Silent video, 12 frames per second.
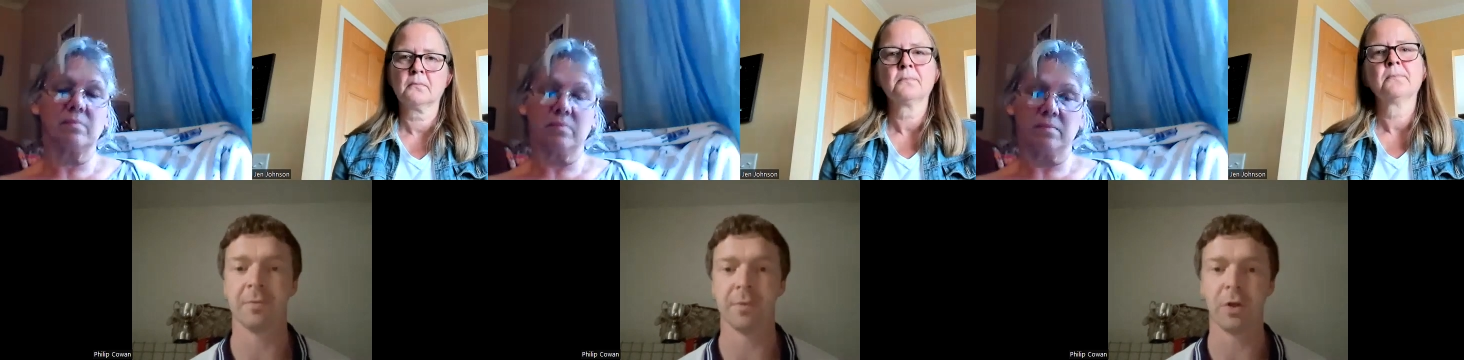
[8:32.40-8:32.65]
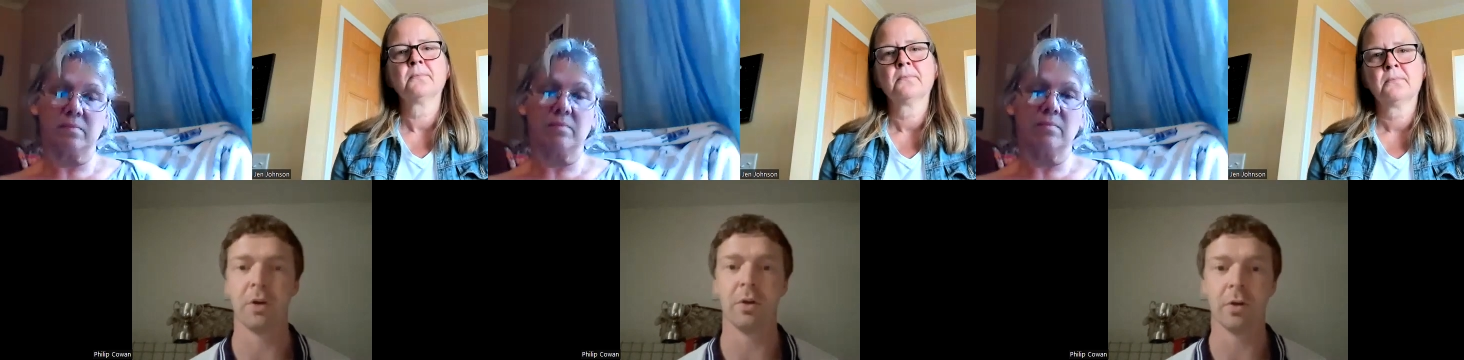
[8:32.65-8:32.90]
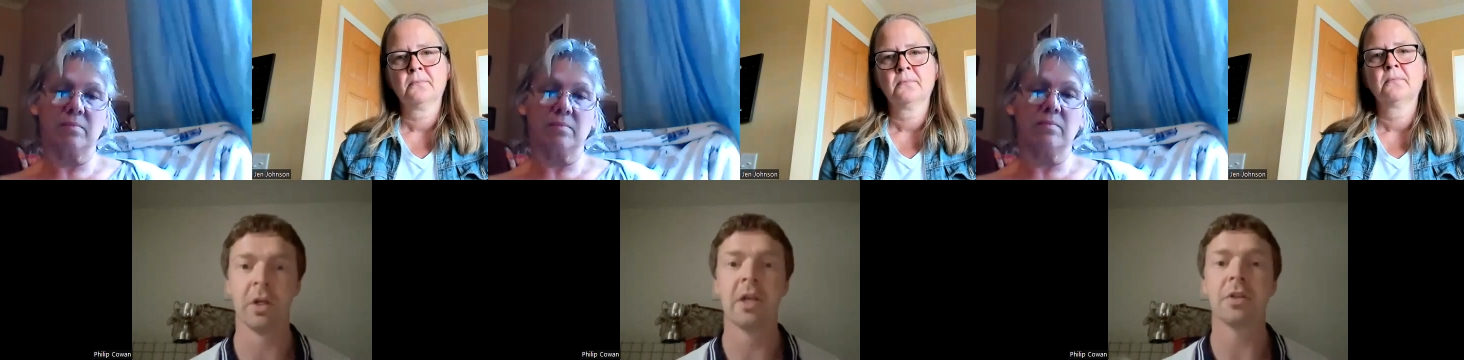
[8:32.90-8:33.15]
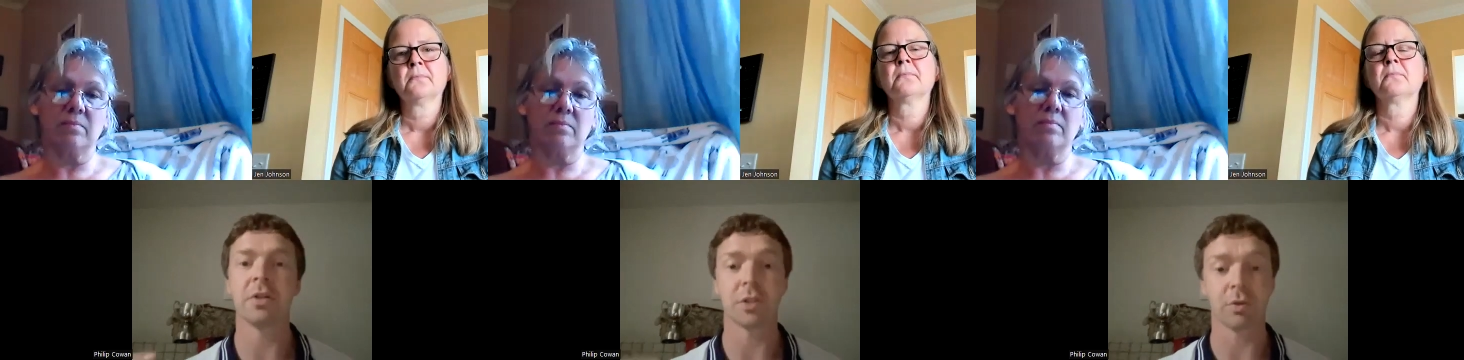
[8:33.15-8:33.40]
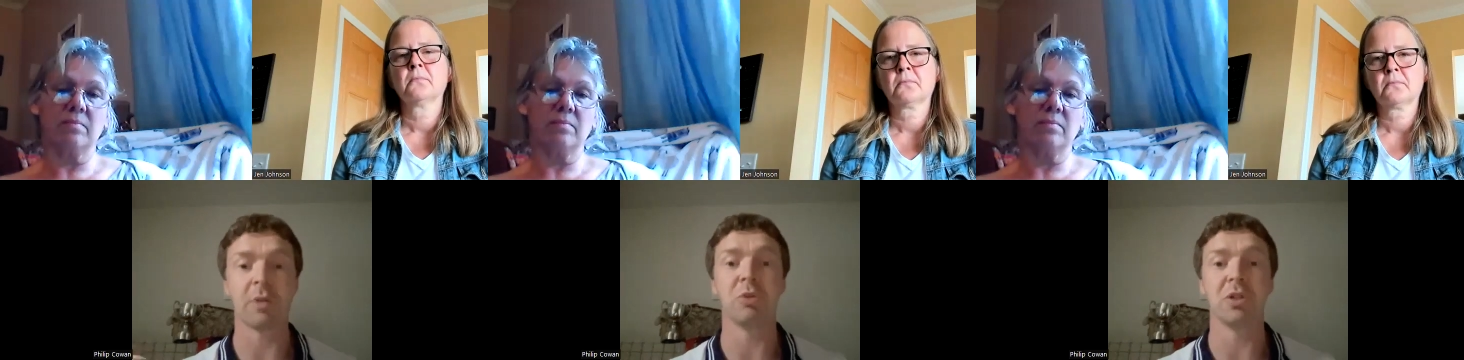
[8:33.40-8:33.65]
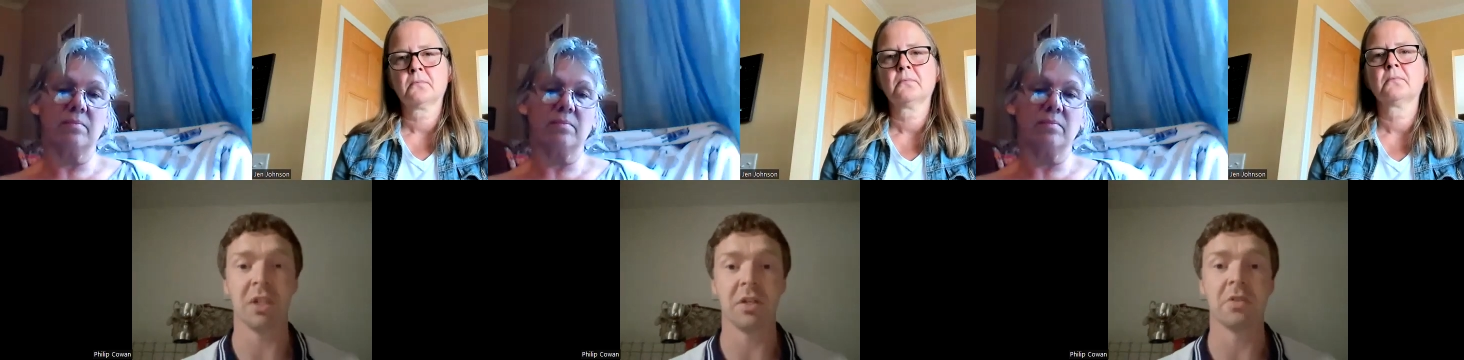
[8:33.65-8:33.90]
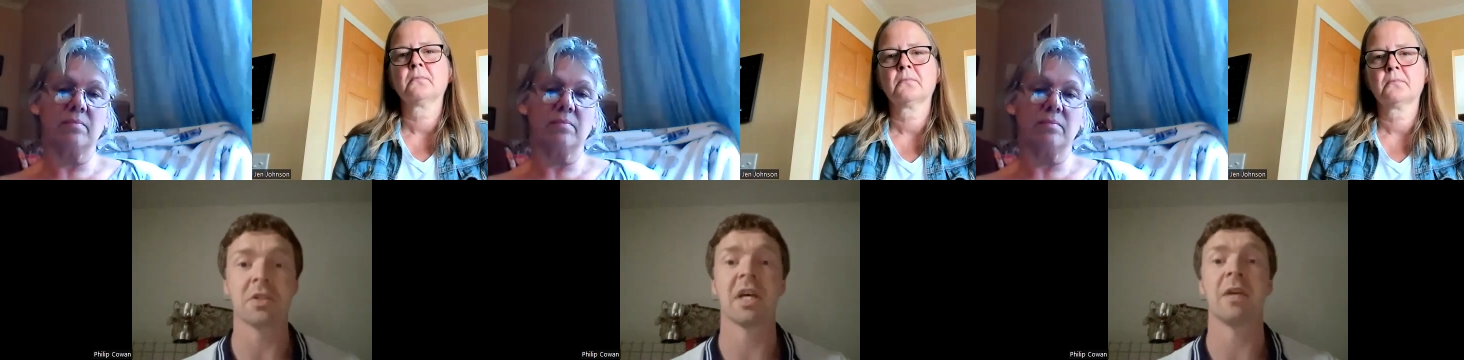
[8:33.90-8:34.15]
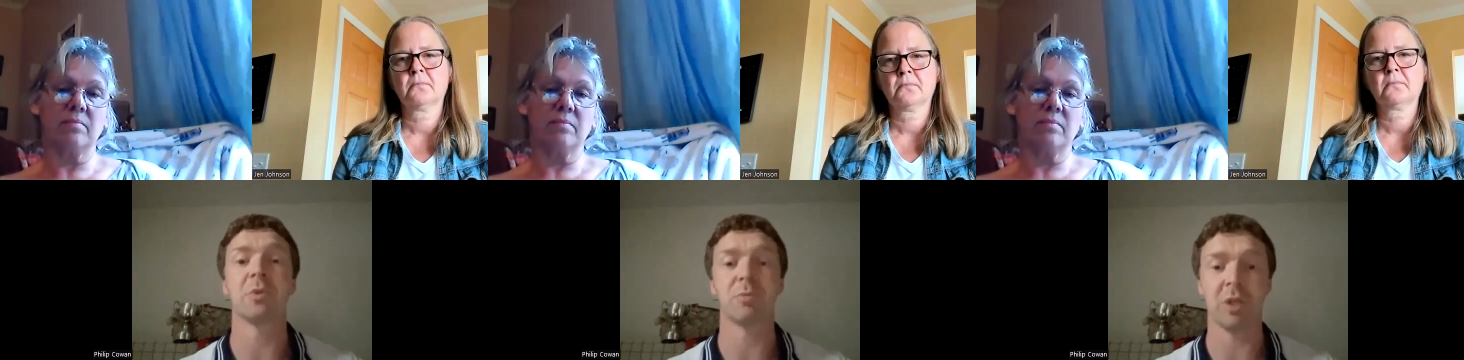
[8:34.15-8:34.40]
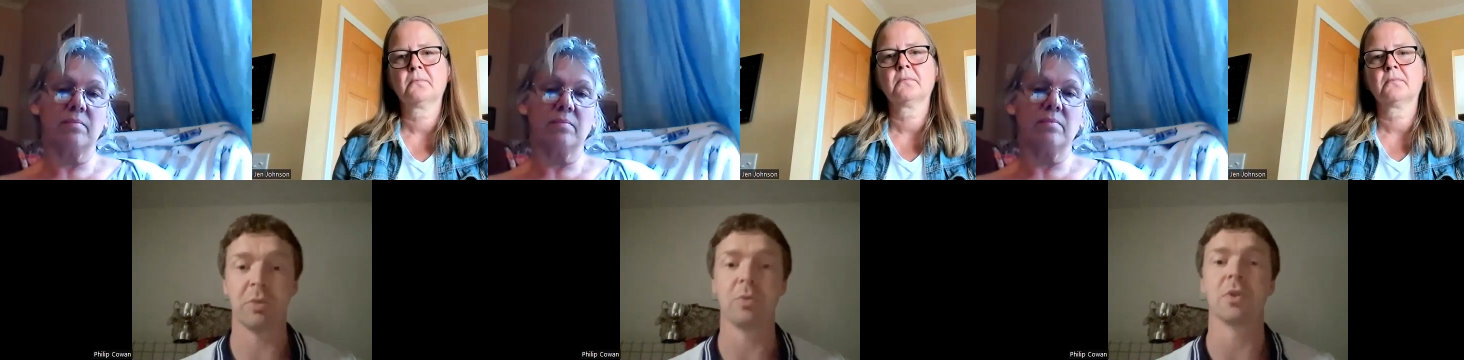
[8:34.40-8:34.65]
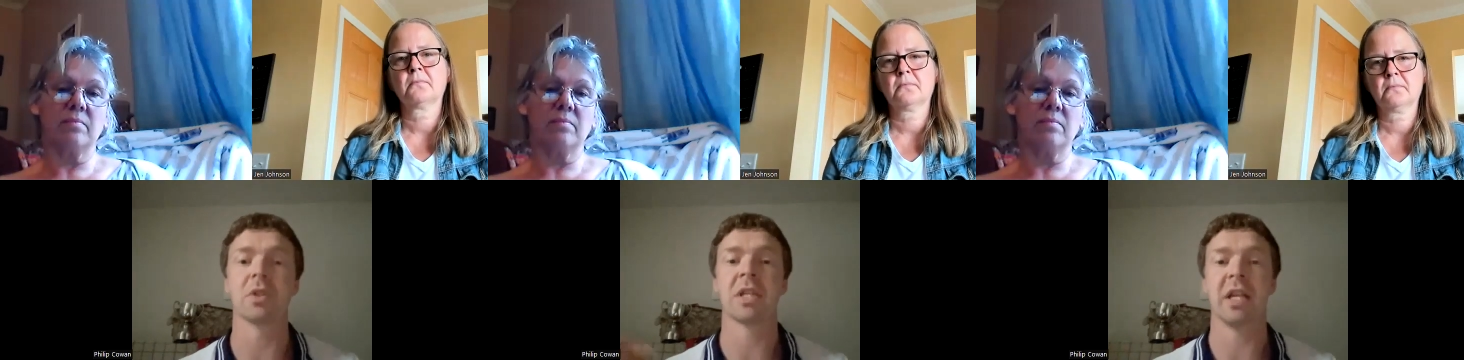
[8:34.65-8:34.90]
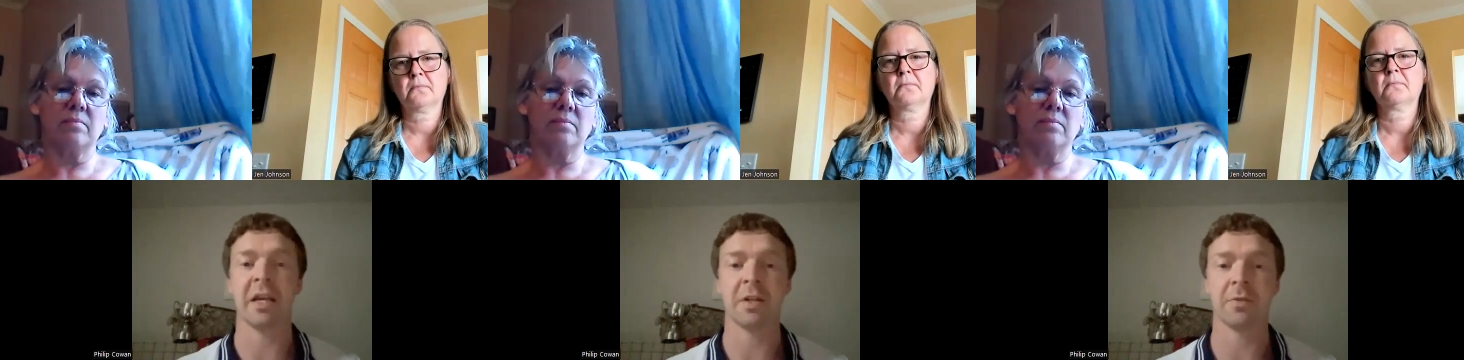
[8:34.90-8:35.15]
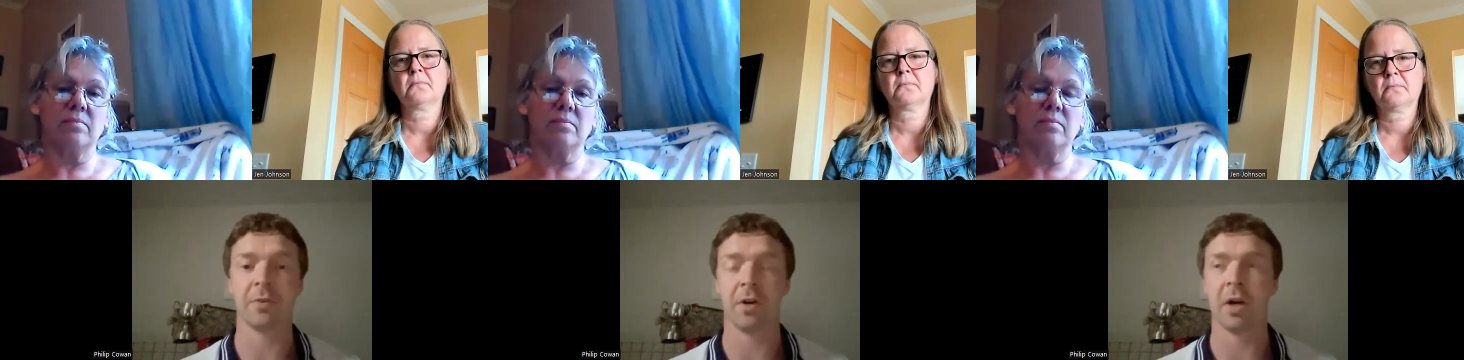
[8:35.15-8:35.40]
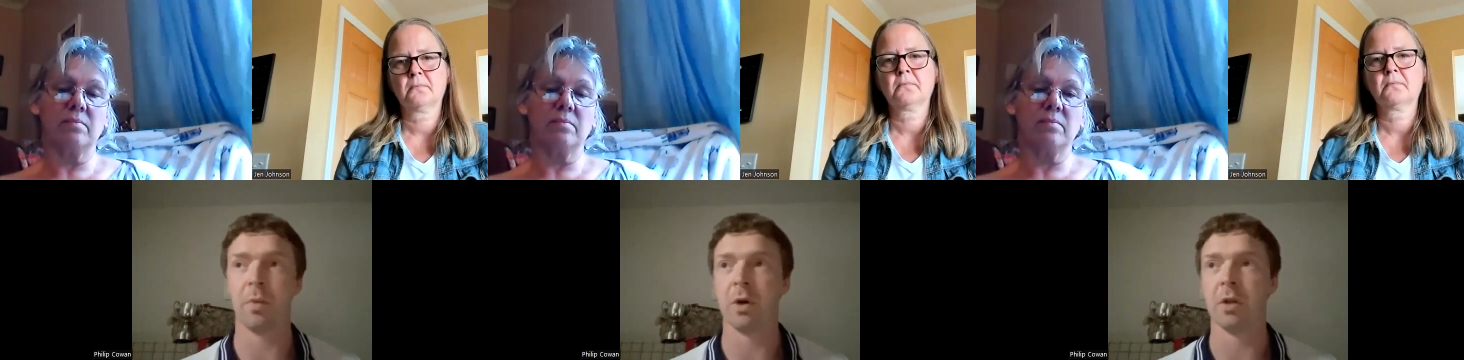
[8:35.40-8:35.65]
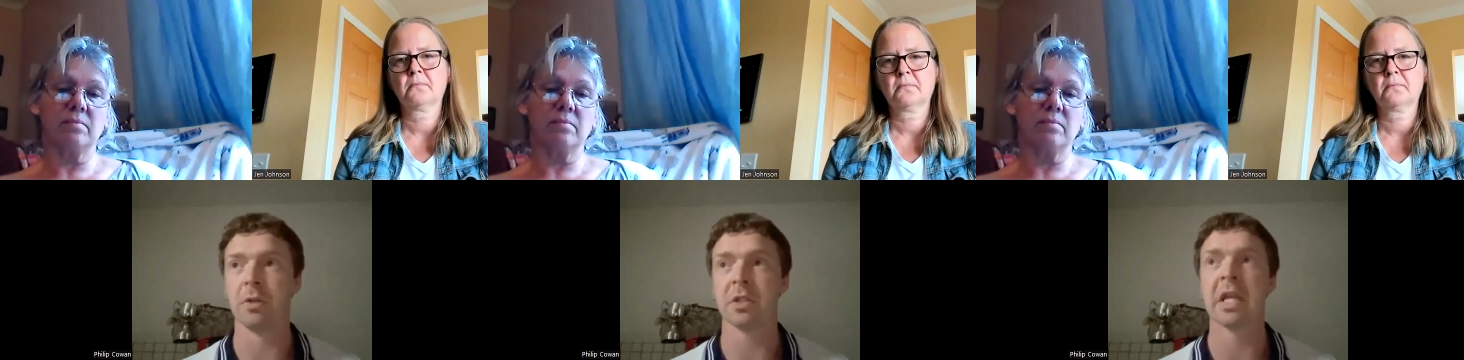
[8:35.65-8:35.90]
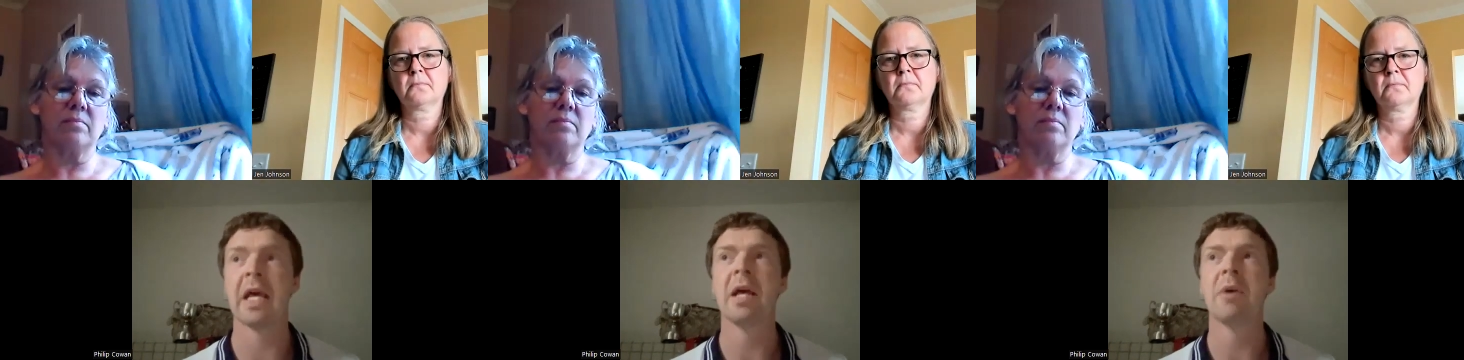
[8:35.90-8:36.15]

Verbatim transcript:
Speaker 1: for the scrapey genotypes people would select for R ones,